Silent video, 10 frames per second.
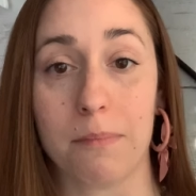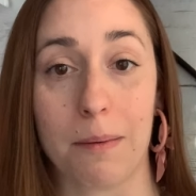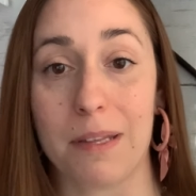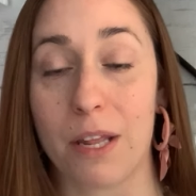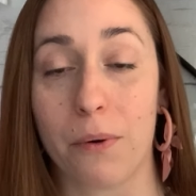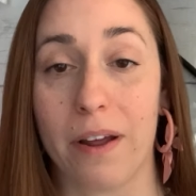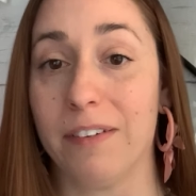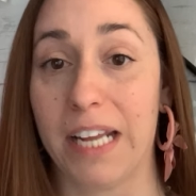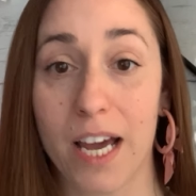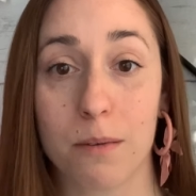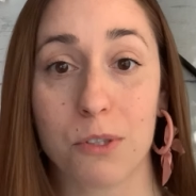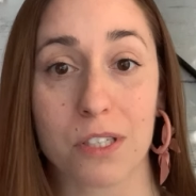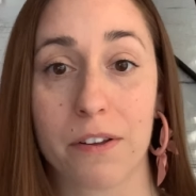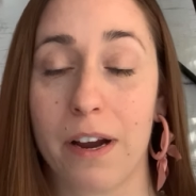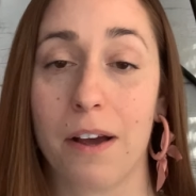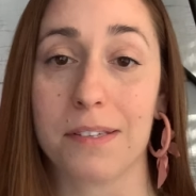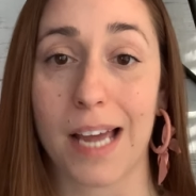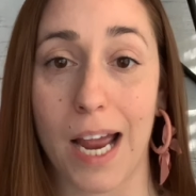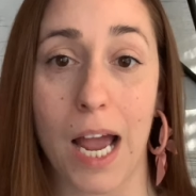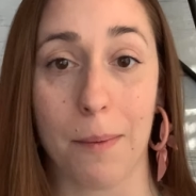Maybe they don't have any animals in their house.
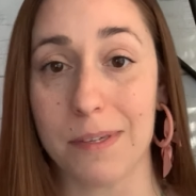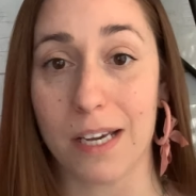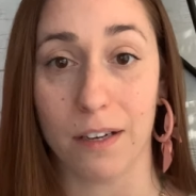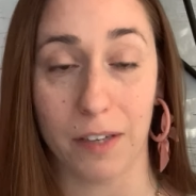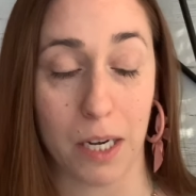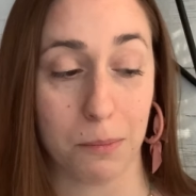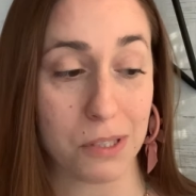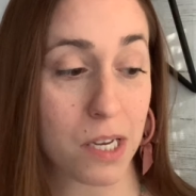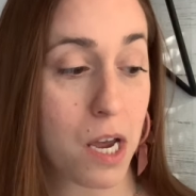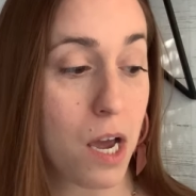I happen to have animals.